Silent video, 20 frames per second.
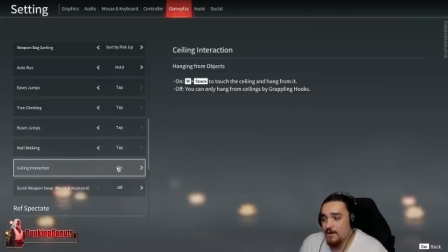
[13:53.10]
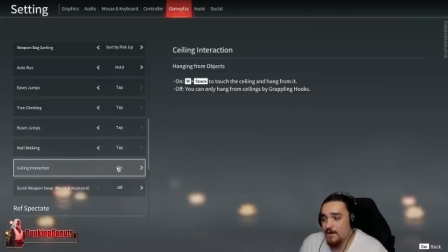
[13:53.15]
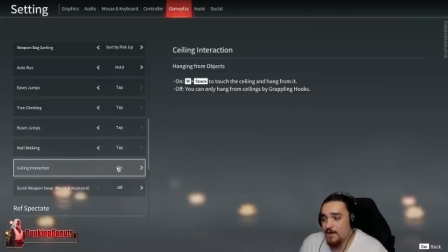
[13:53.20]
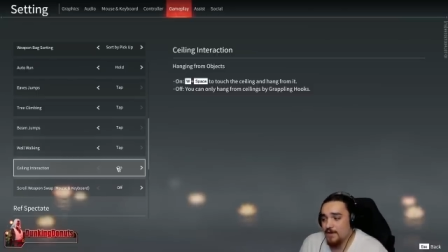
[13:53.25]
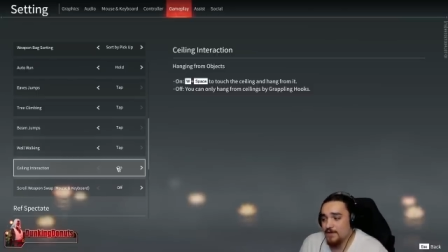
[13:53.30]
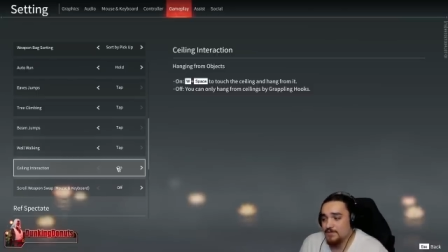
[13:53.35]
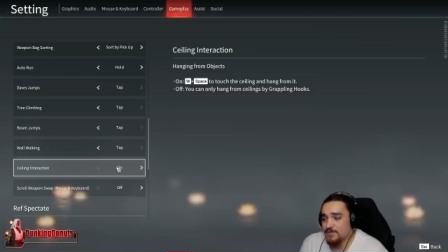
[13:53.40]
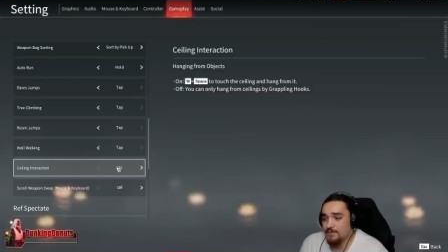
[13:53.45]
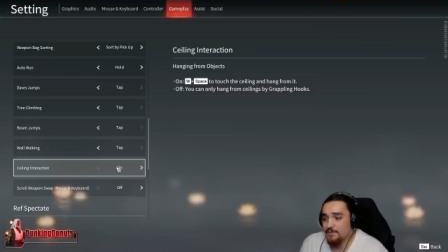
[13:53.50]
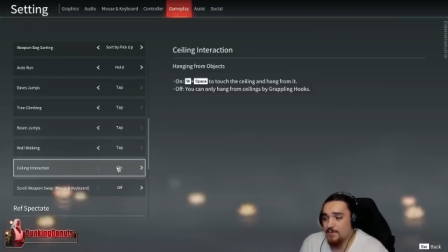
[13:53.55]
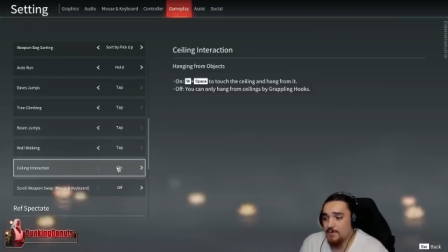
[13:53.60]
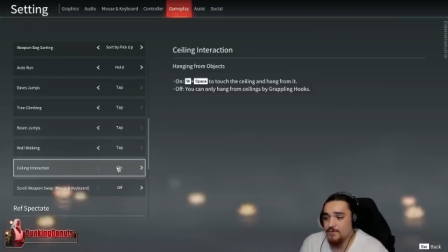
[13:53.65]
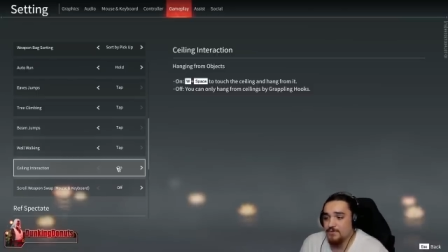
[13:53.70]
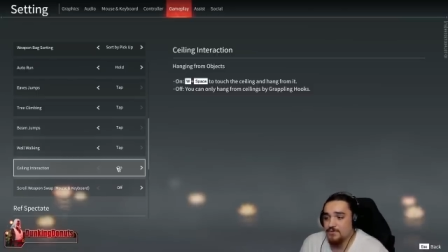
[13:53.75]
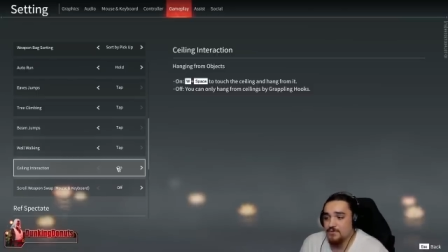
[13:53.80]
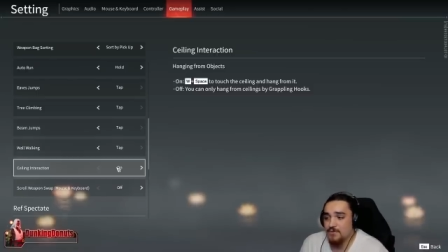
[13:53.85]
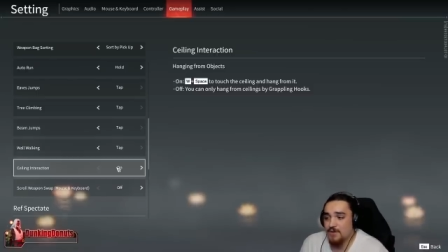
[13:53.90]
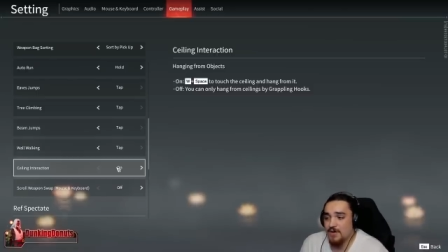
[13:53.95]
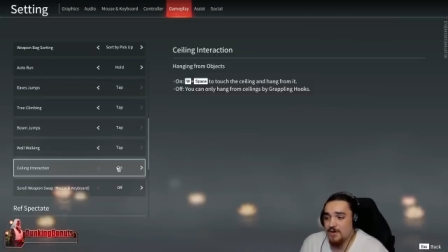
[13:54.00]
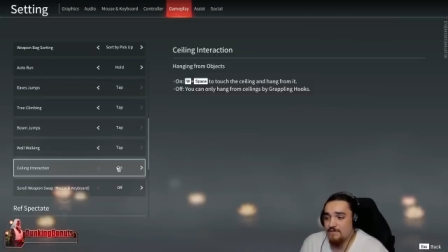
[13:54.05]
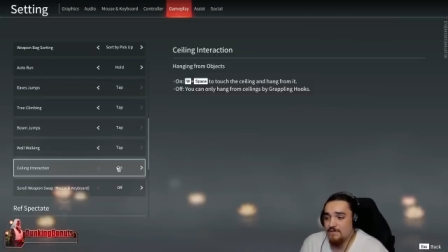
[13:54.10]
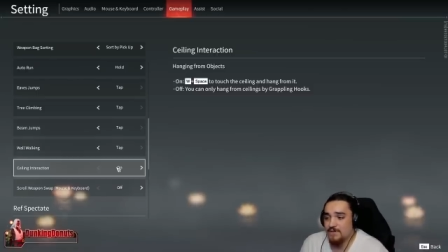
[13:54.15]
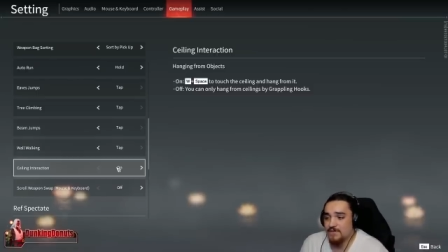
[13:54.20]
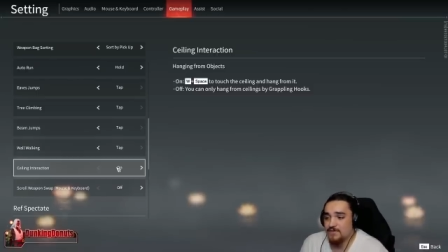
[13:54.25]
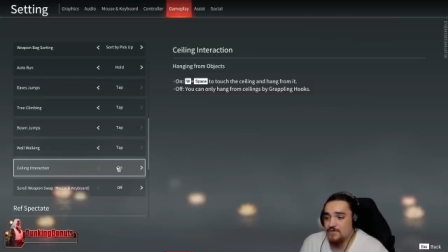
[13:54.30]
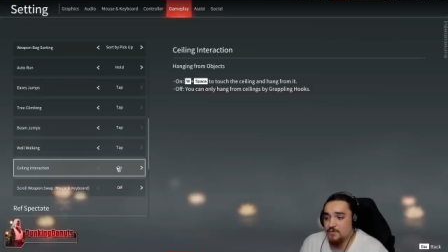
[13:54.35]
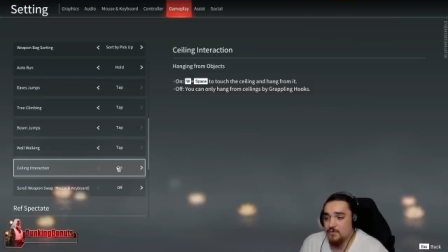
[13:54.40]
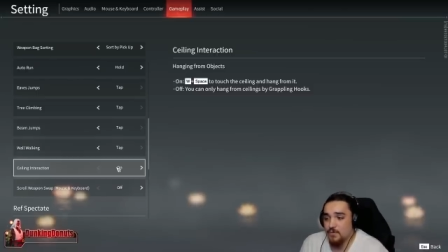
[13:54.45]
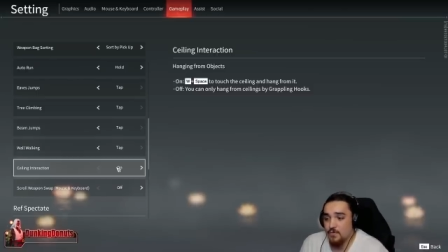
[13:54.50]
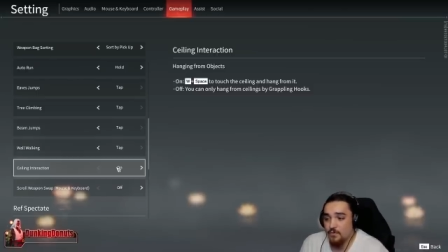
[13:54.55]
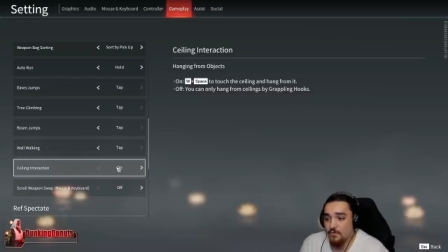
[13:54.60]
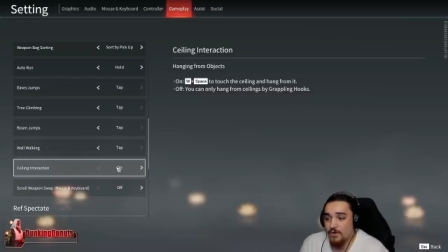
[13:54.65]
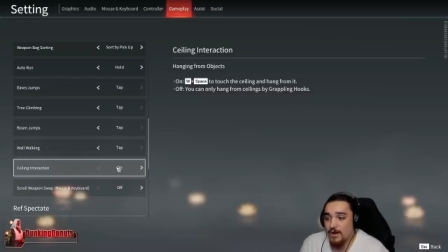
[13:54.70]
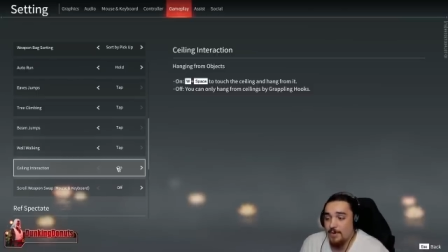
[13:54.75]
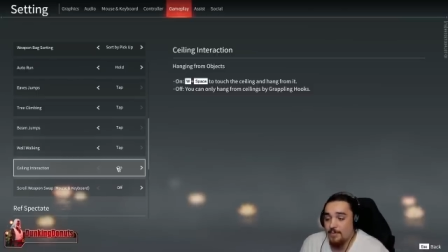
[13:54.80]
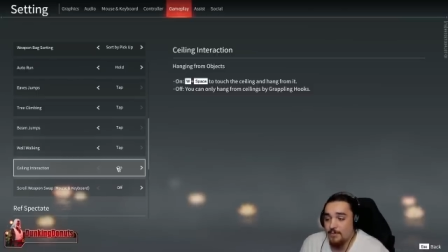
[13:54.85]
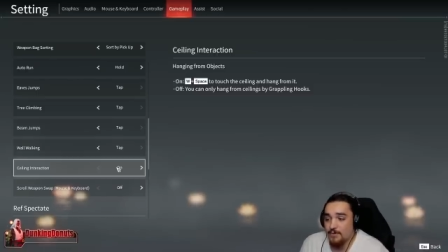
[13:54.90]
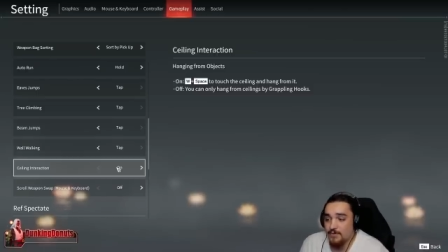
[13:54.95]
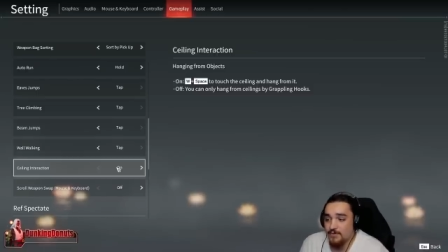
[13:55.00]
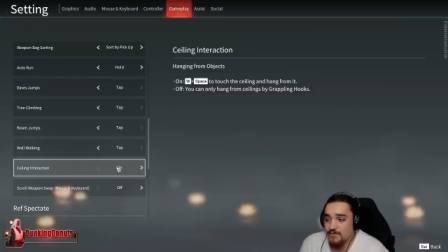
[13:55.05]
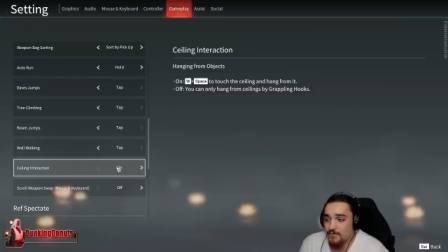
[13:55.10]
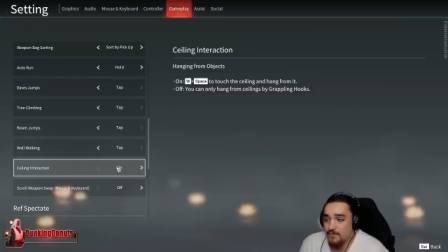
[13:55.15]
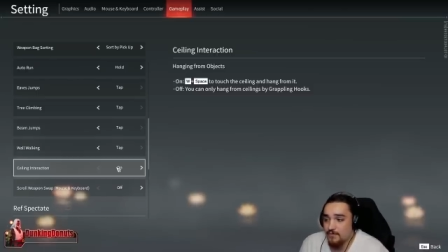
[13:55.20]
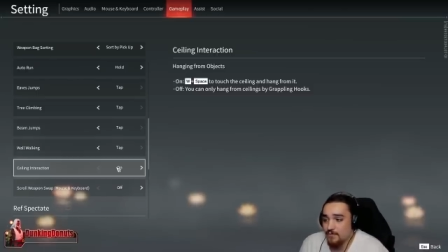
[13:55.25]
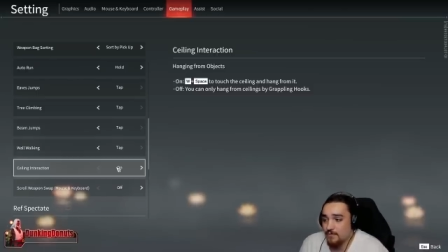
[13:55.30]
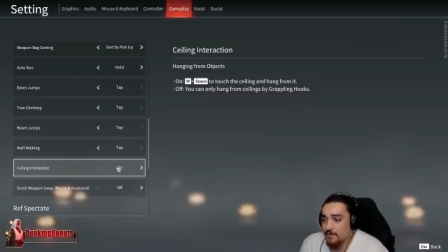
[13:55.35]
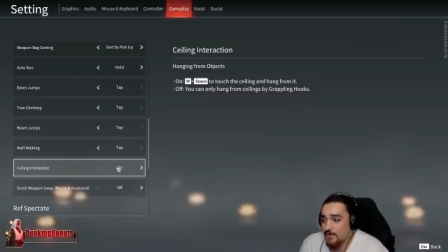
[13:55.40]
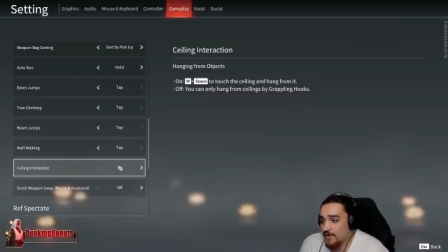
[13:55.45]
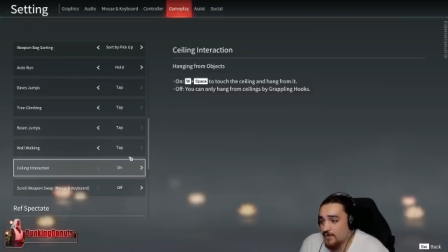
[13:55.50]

As opposed to having to grapple to them.